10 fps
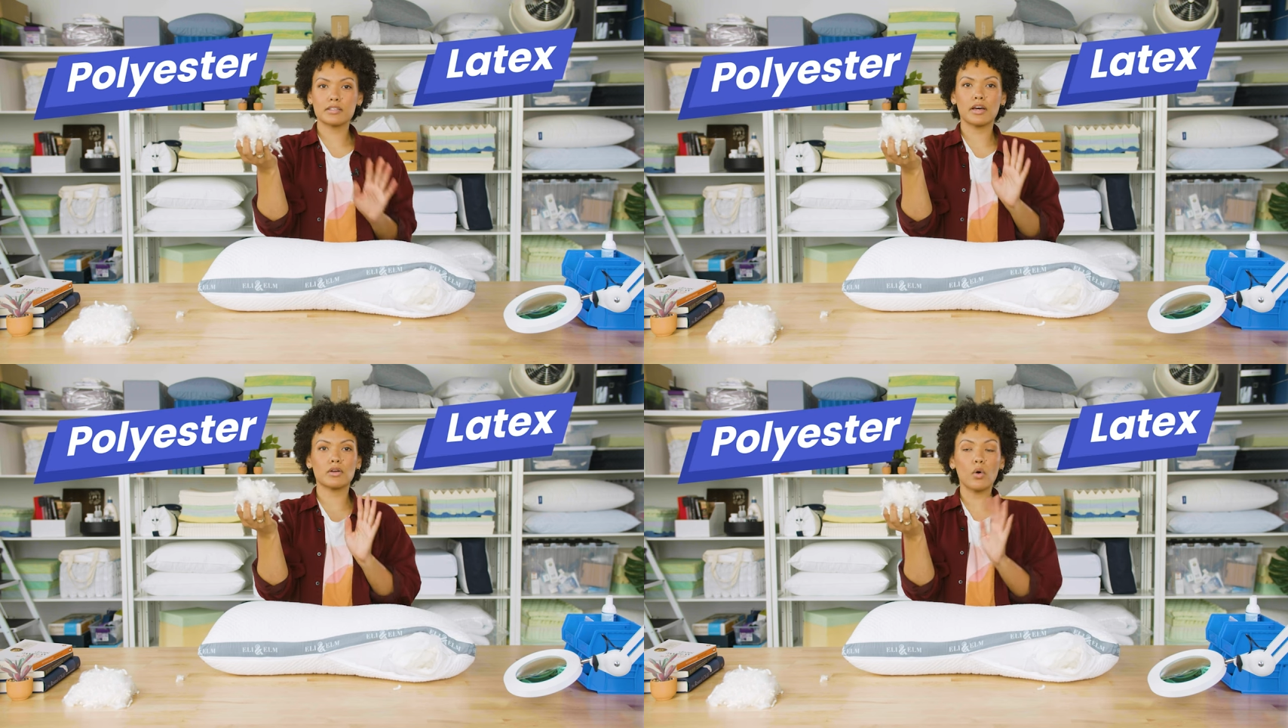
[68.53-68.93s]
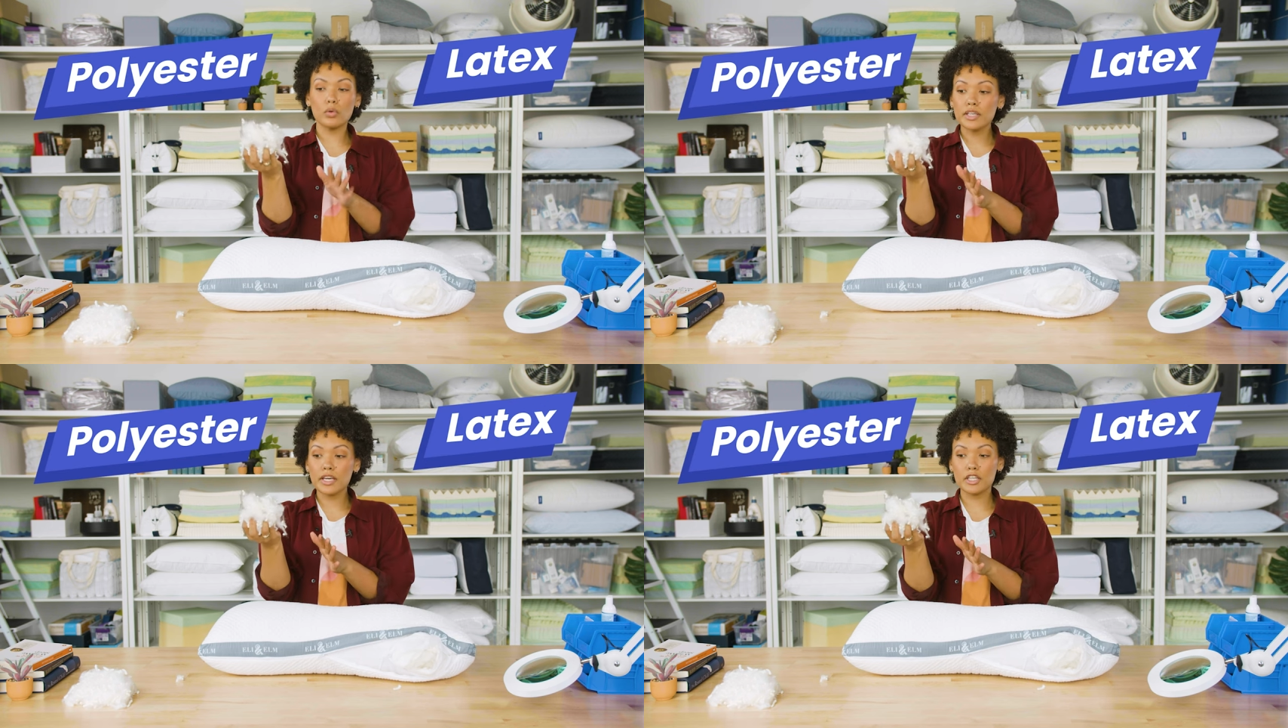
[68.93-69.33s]
Not
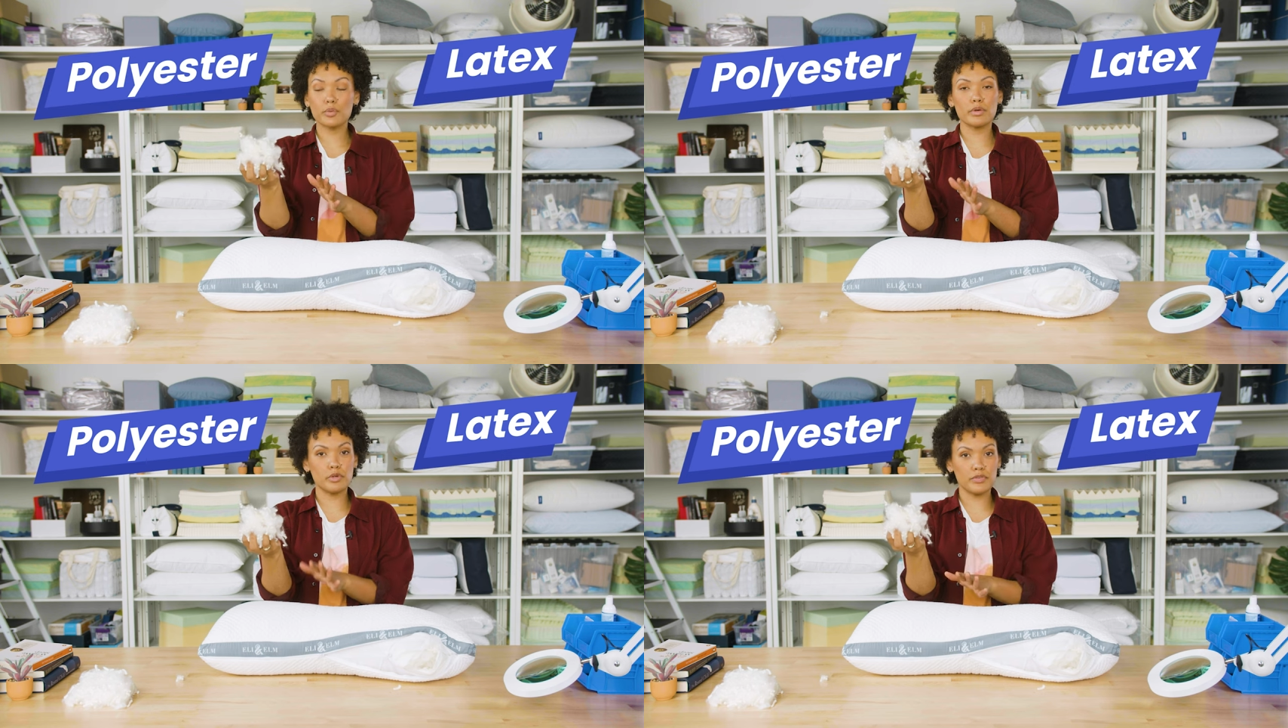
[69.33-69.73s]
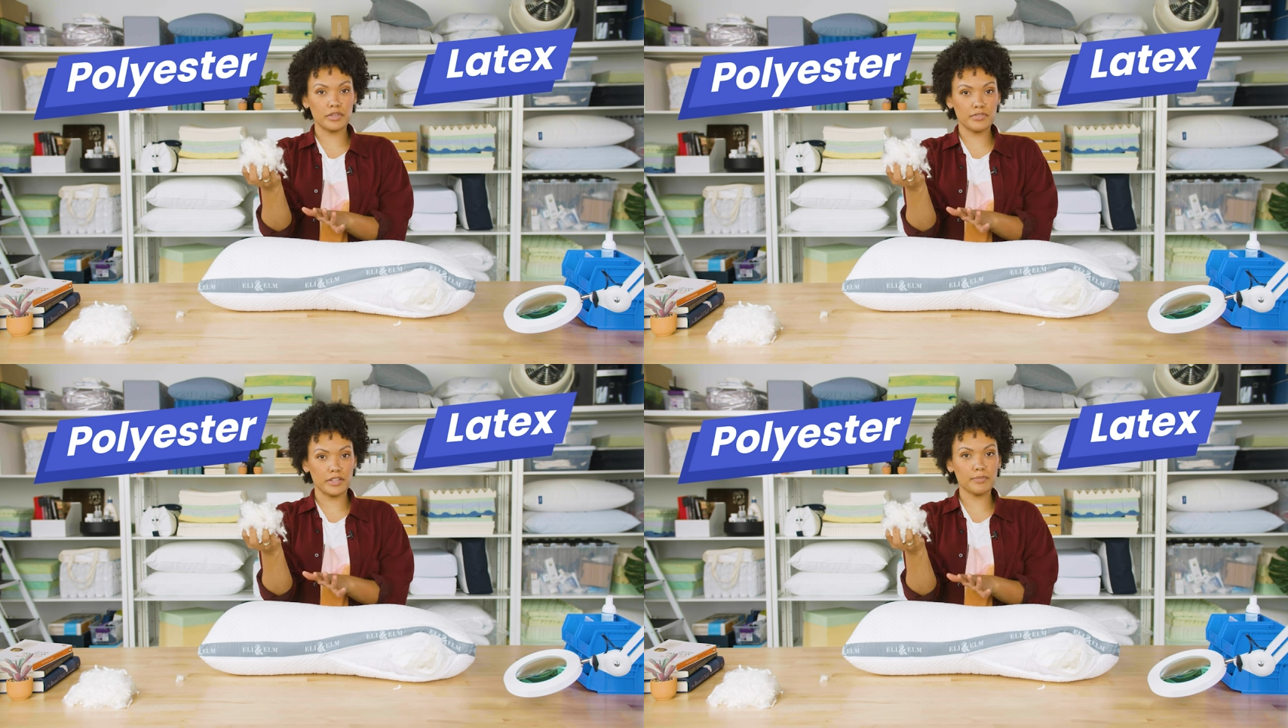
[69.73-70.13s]
only can you remove the
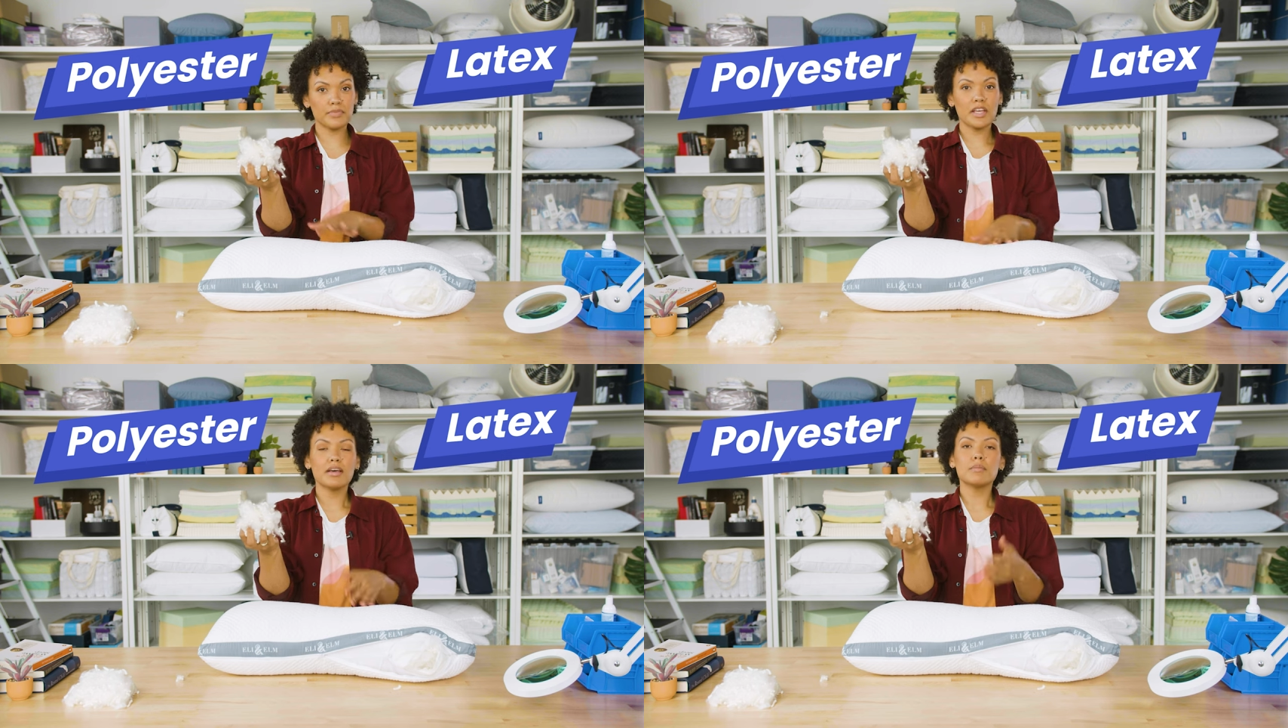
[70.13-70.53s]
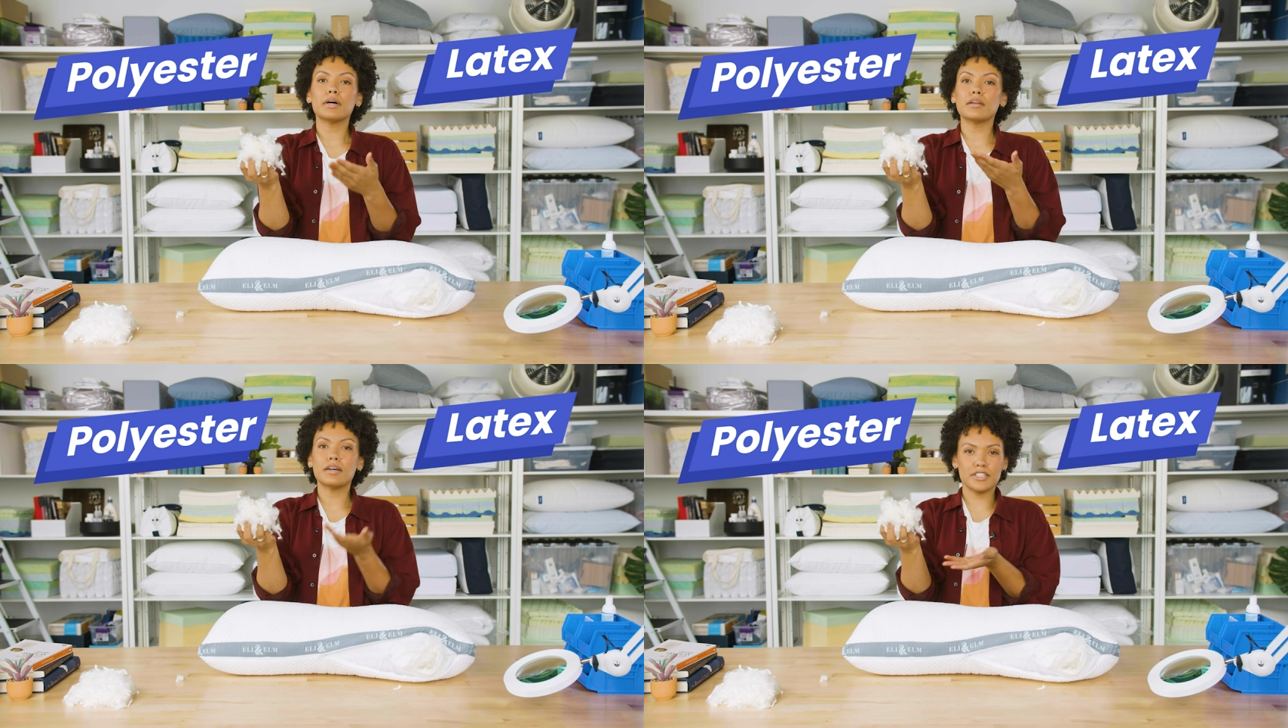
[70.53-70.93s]
fill,
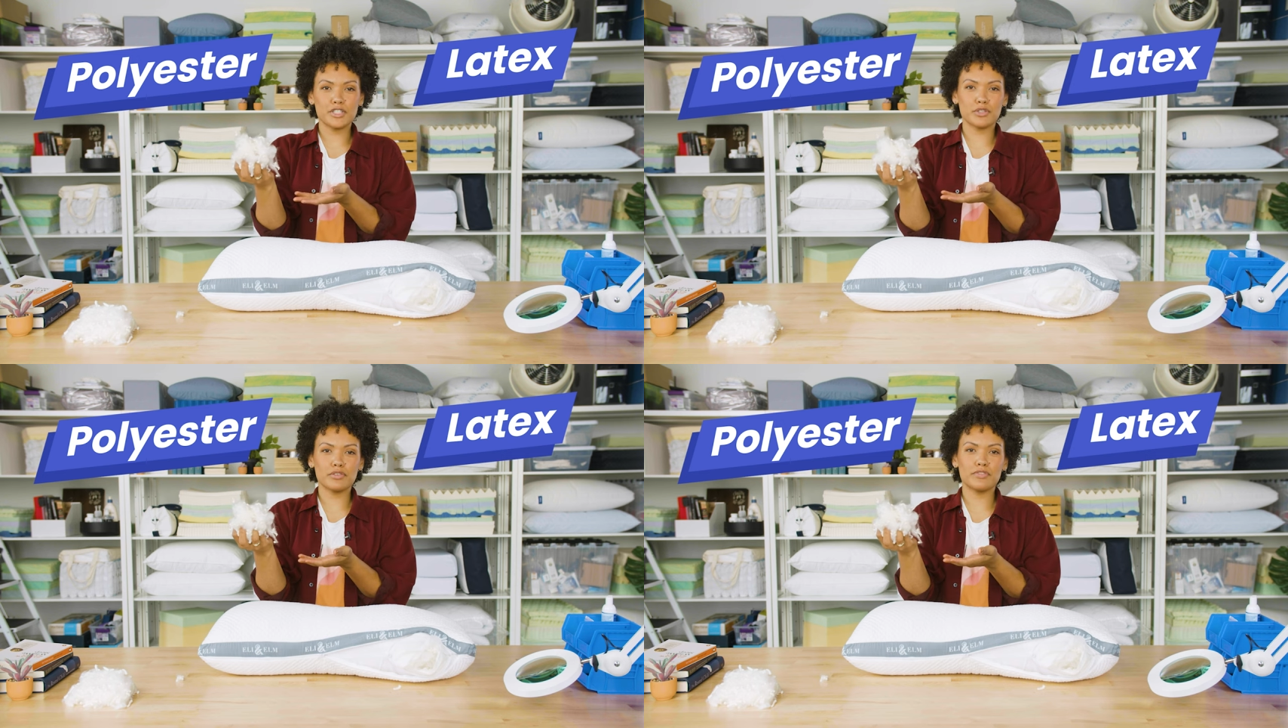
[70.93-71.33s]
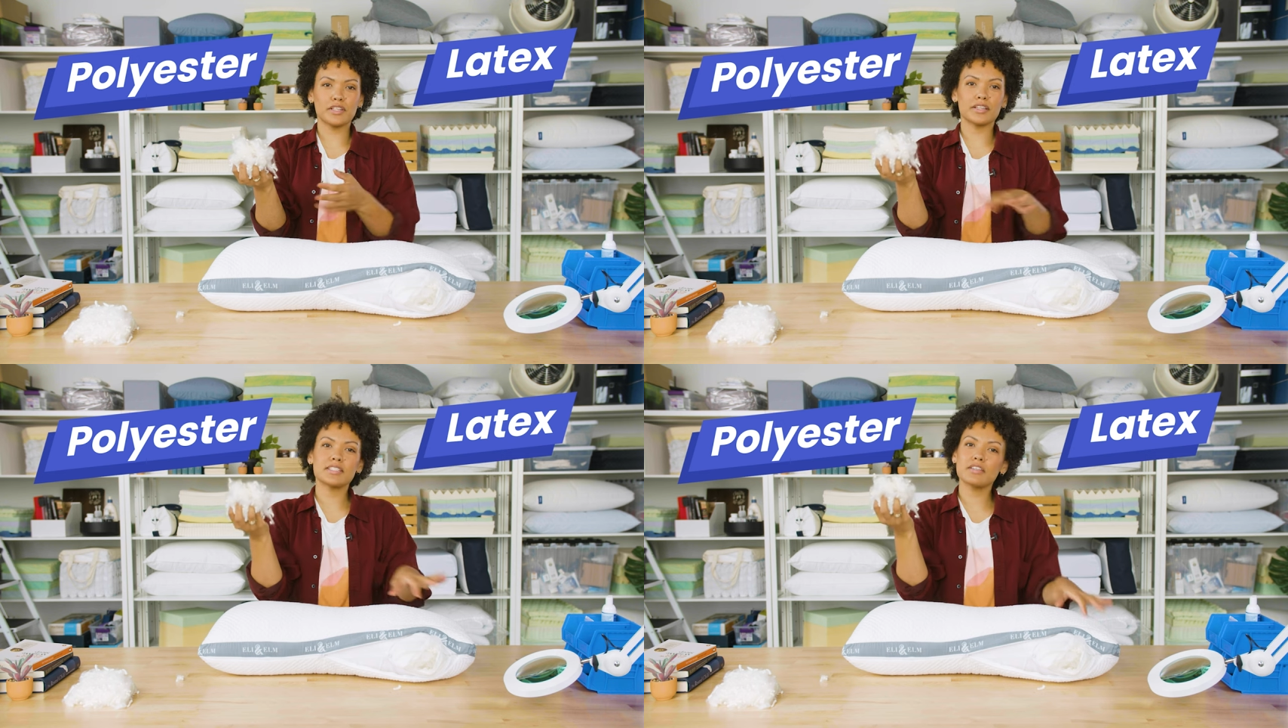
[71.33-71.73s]
but additional
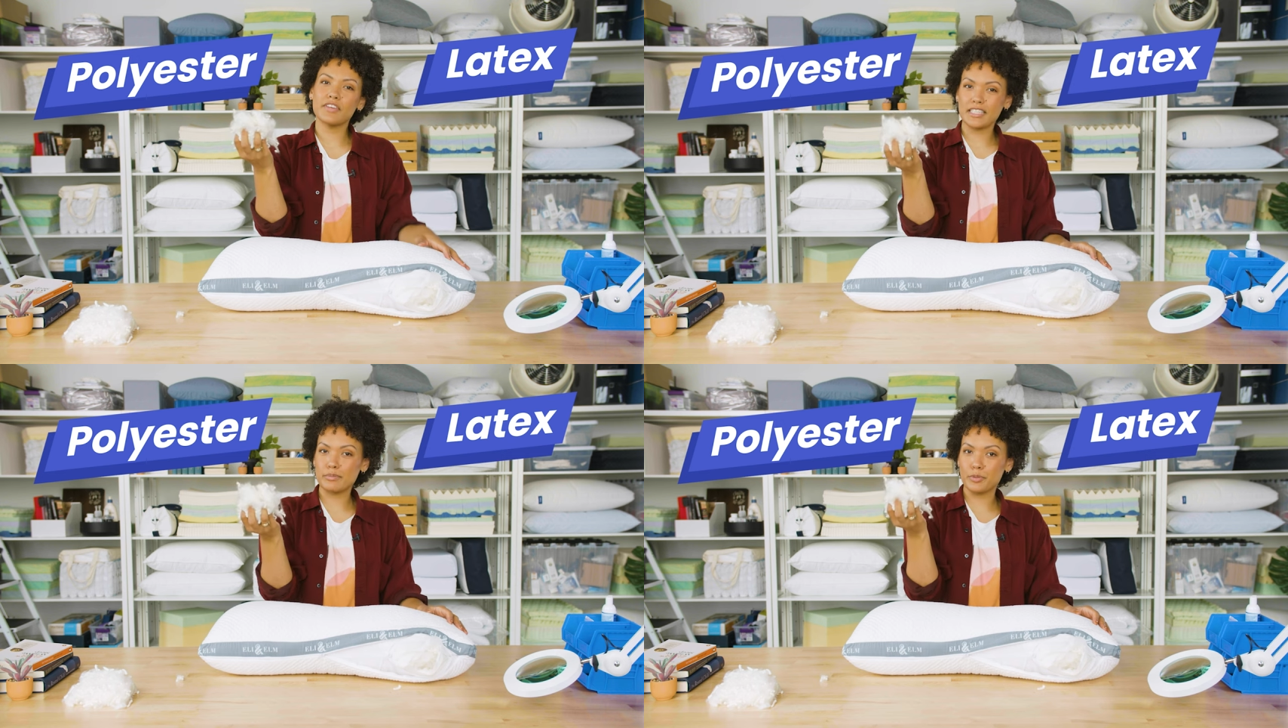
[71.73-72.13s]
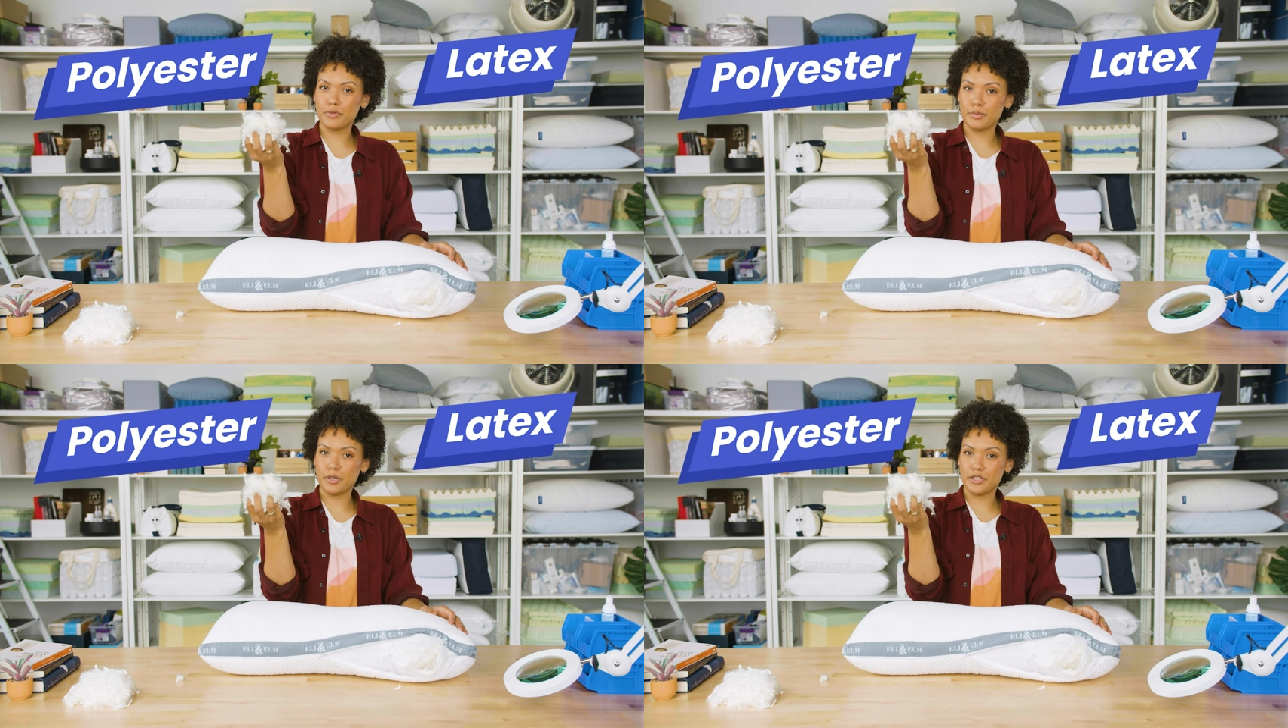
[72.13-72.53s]
fill is available
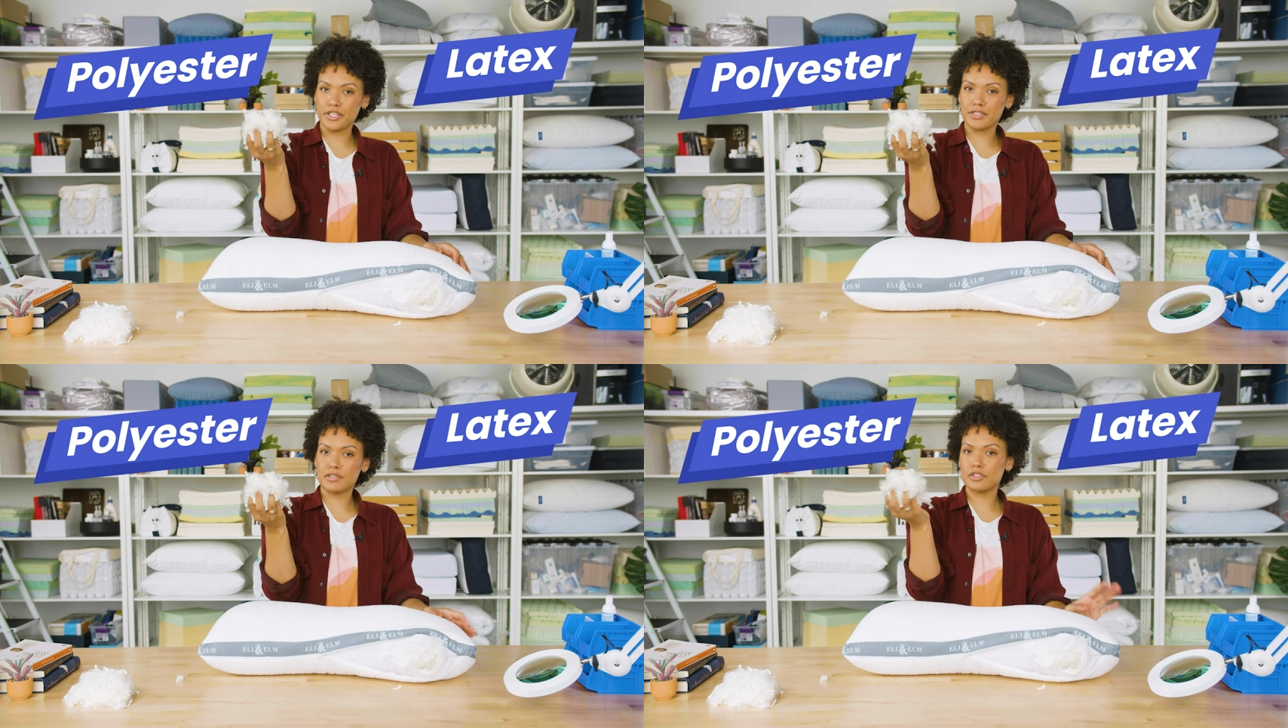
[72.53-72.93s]
for purchase